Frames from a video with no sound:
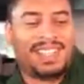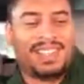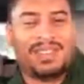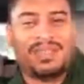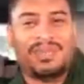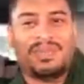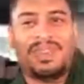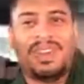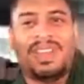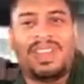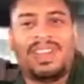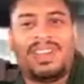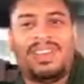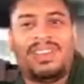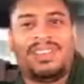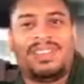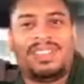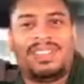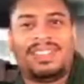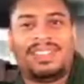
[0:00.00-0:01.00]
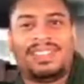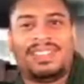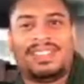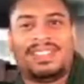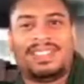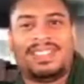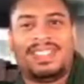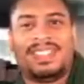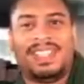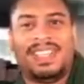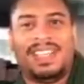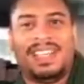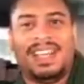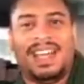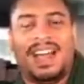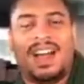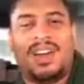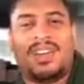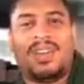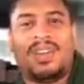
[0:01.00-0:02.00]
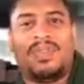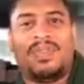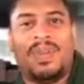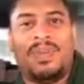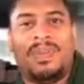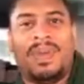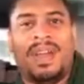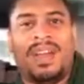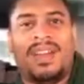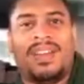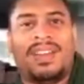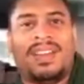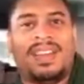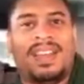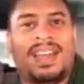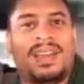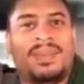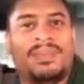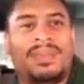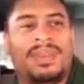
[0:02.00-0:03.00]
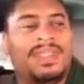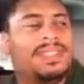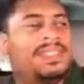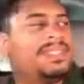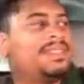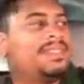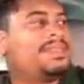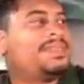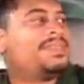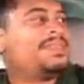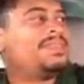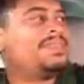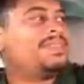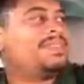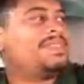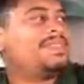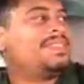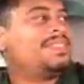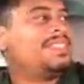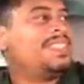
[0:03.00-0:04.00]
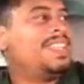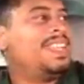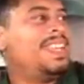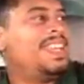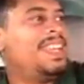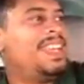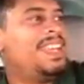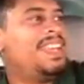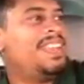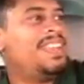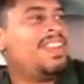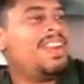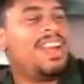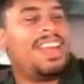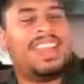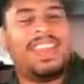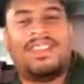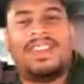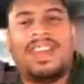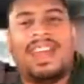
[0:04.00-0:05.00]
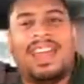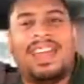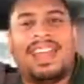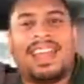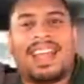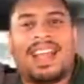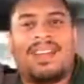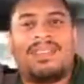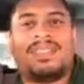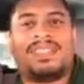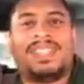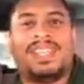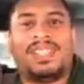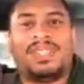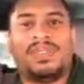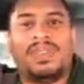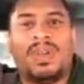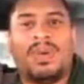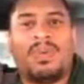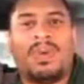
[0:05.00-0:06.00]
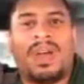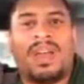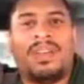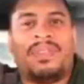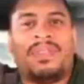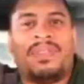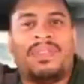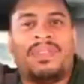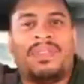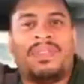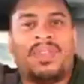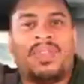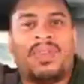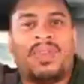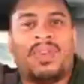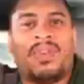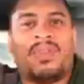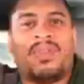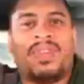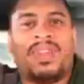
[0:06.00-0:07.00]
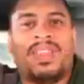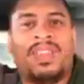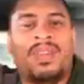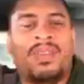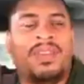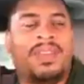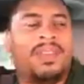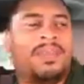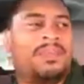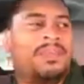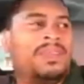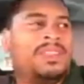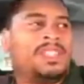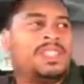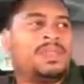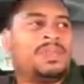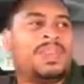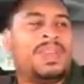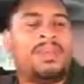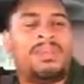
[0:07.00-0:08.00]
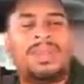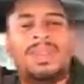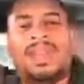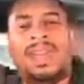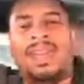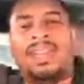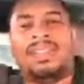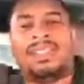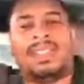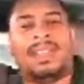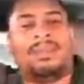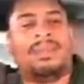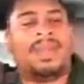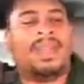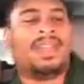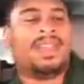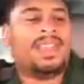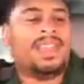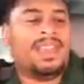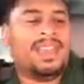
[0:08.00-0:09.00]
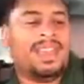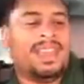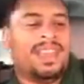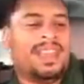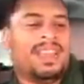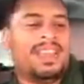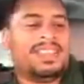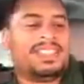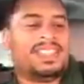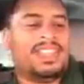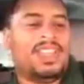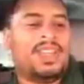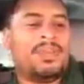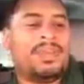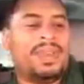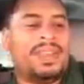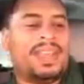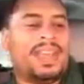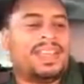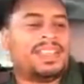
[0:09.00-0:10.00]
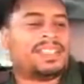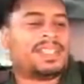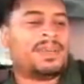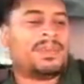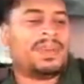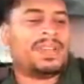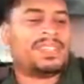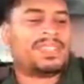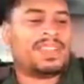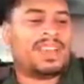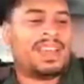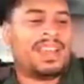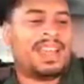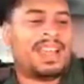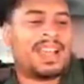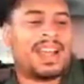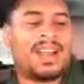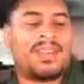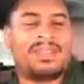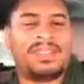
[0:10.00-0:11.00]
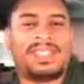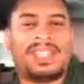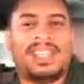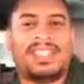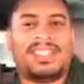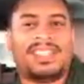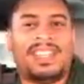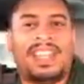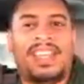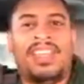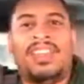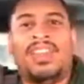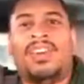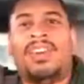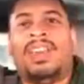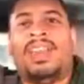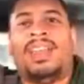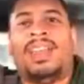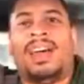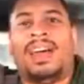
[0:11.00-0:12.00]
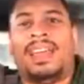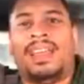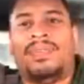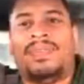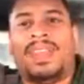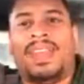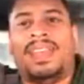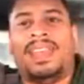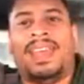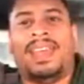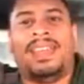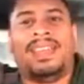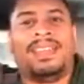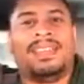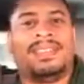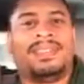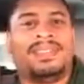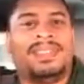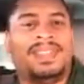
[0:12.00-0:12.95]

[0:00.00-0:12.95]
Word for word: Rico, I don't know if you married or not, but y'all ain't never had that conversation with your wife or girlfriend. You, you just could be dating somebody. Listen, you can be dating somebody, start that conversation. Now you know the line if they dating.